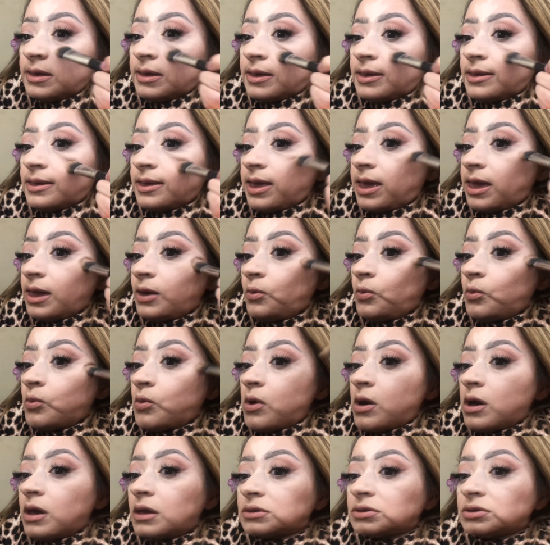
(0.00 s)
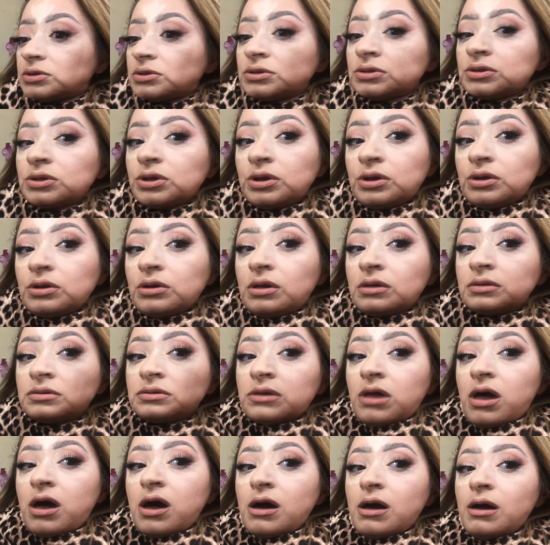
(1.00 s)
I want to look a
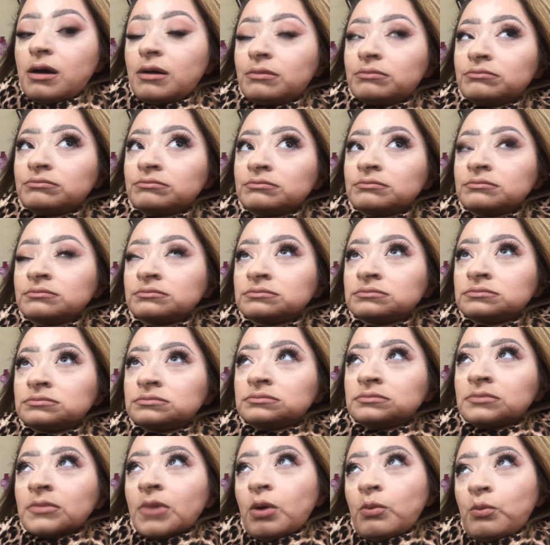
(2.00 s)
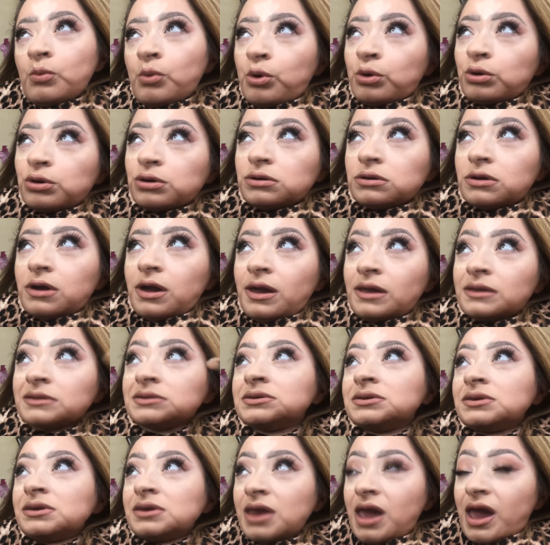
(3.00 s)
lot more
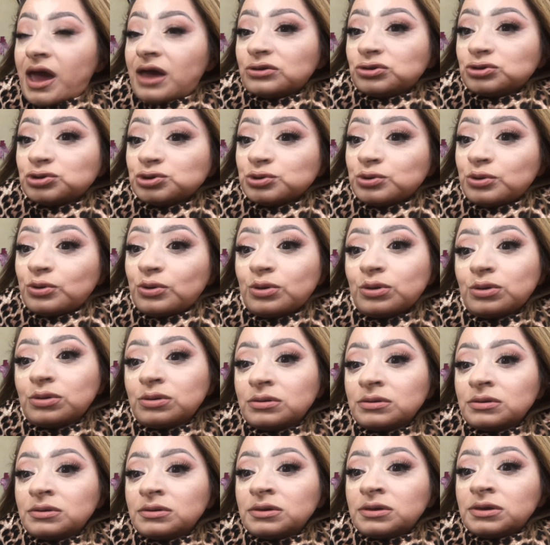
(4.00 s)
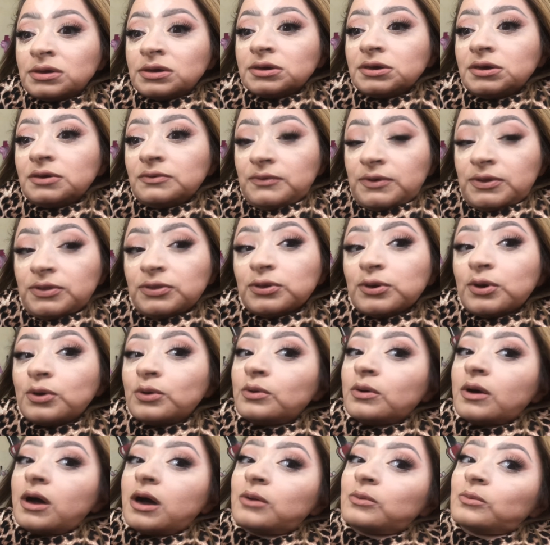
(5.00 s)
natural, even
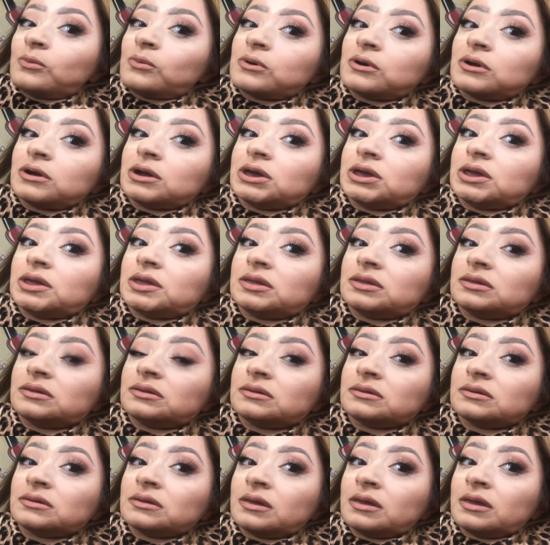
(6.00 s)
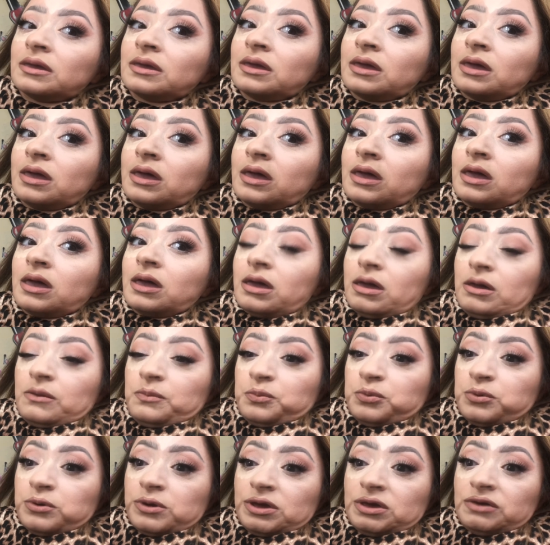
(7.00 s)
though I'm wearing a
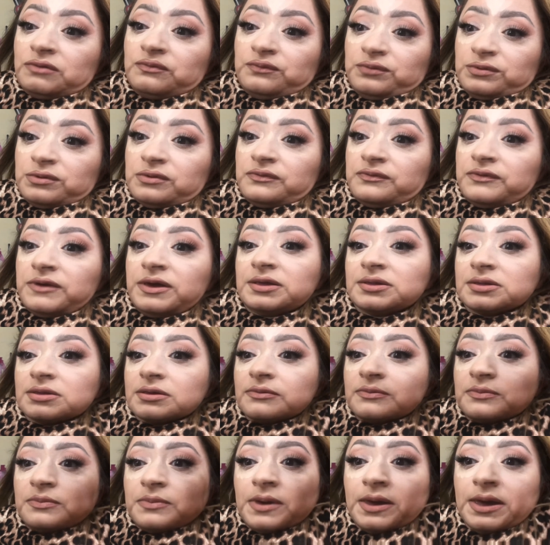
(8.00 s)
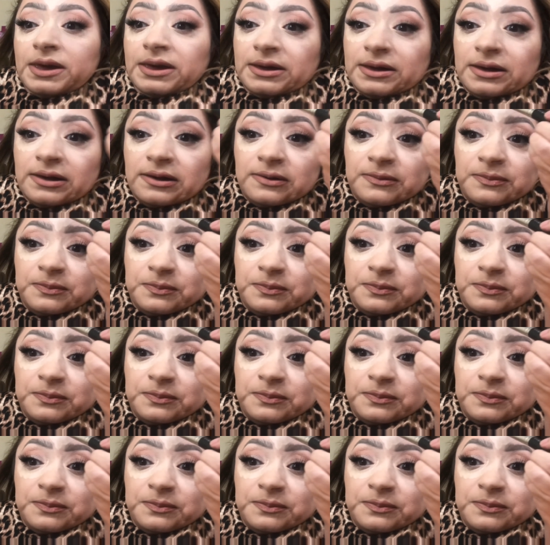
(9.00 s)
pretty full face of makeup.